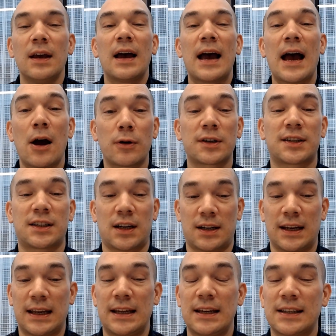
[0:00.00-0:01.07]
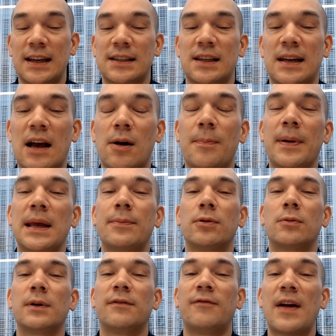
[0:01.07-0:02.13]
Our study tested how people
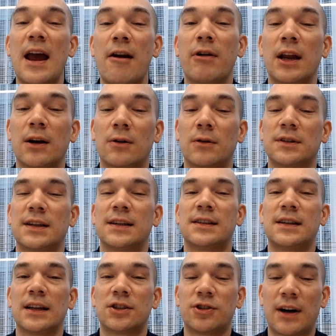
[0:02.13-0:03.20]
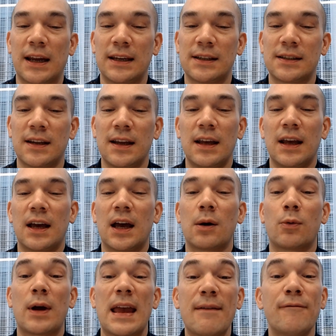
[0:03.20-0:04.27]
with varying autistic traits
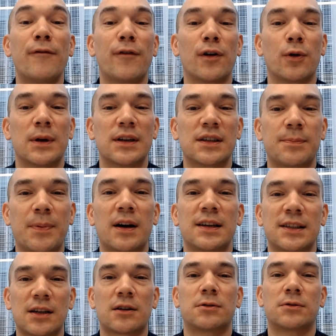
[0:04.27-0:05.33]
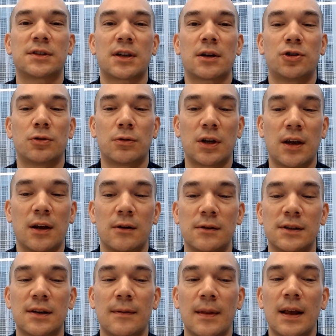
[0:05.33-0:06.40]
were influenced by subtle social
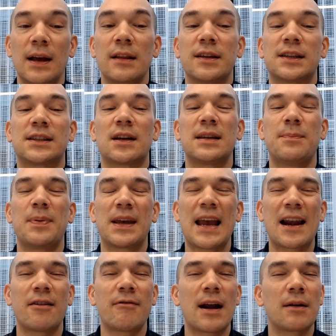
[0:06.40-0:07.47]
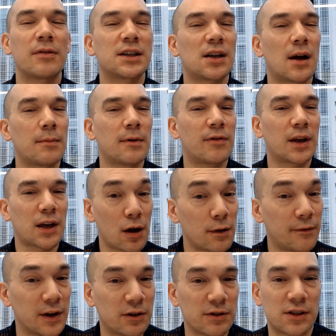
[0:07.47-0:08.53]
cues. The study began around the time of the
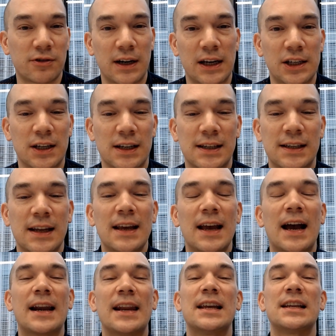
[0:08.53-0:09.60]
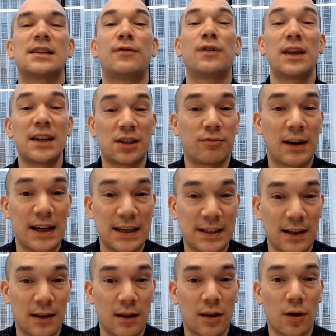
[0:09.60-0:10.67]
COVID restrictions, and it's for this
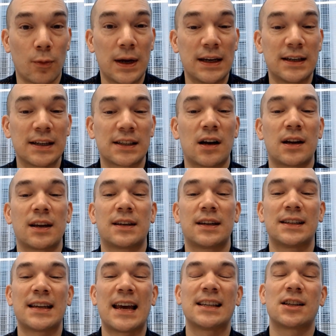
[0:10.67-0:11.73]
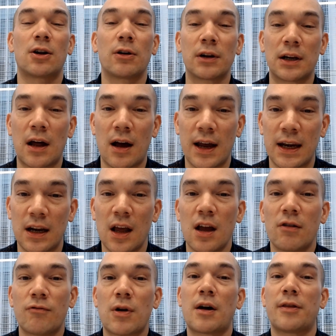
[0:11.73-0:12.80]
reason that we decided to test online
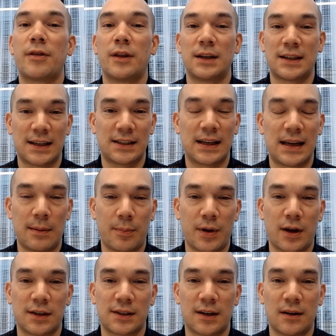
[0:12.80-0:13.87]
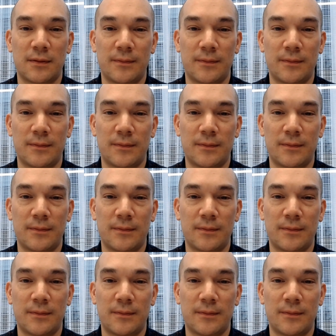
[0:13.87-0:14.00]
rather than testing in person.